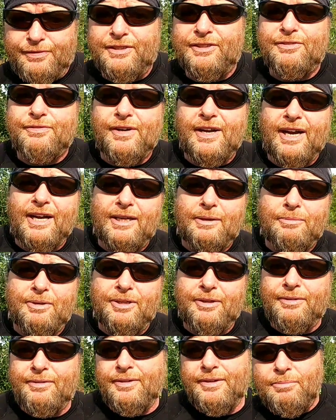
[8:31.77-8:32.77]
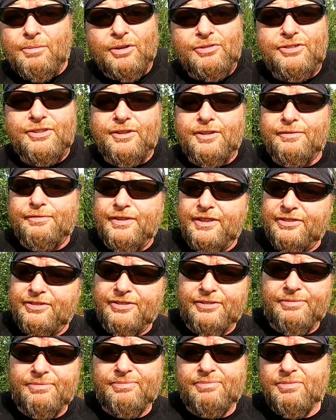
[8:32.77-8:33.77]
to fish for halibut. Most other
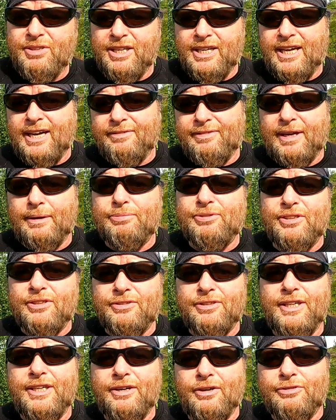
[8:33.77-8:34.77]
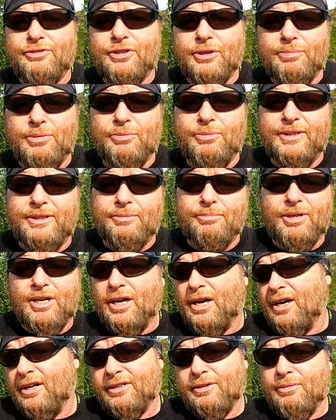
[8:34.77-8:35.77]
fish, you'll have absolutely no trouble with them,
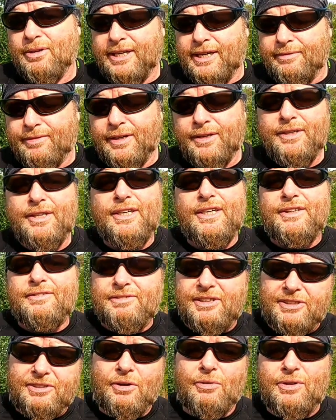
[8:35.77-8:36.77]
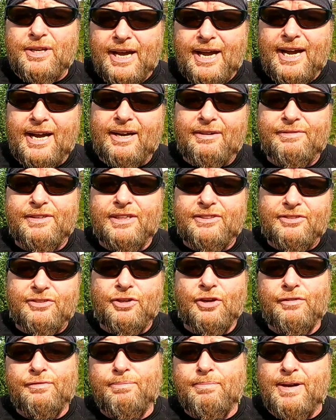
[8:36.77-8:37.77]
cod or whatever. They don't have as
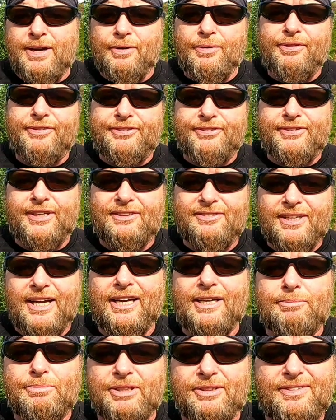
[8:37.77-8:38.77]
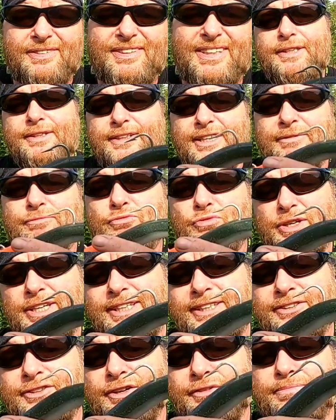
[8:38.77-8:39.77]
tough mouths as halibut. They have
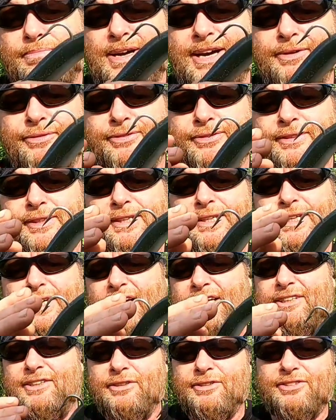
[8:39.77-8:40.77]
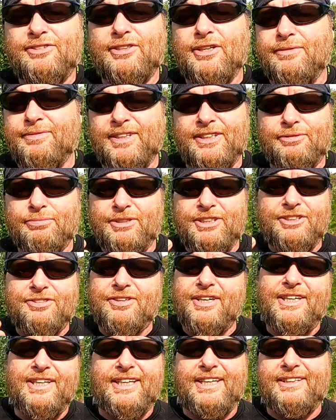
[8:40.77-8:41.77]
really tough mouths, and you'll discover this when you
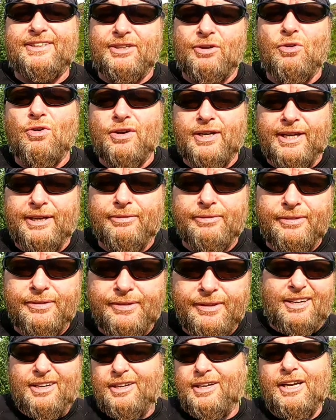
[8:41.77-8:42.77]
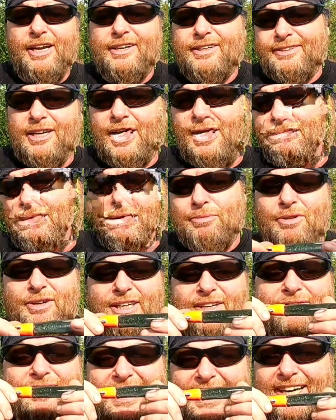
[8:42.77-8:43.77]
try to get the hook out. A lot of the time they
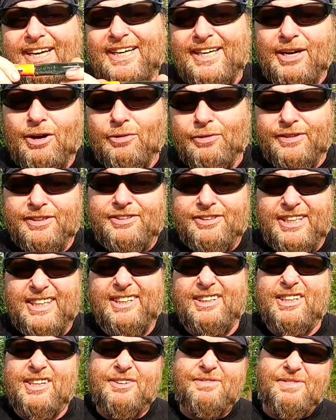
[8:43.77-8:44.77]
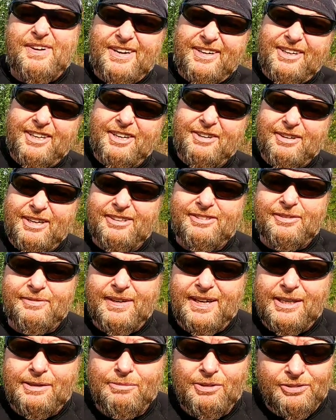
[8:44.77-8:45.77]
won't even let go of the jig. They're very
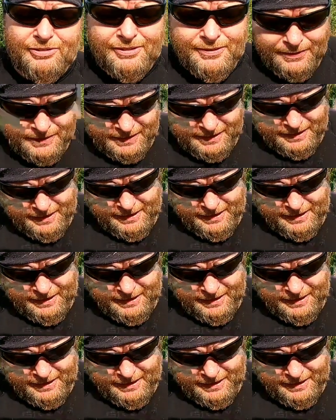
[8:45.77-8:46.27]
aggressive animals.